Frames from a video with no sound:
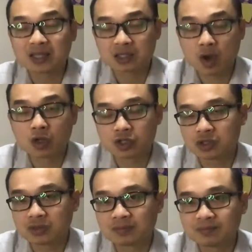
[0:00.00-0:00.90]
is
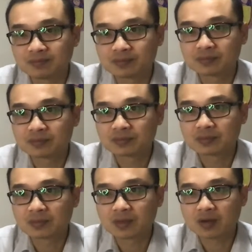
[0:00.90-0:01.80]
oxygen.
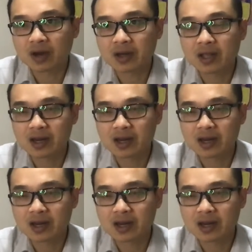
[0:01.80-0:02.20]
All right.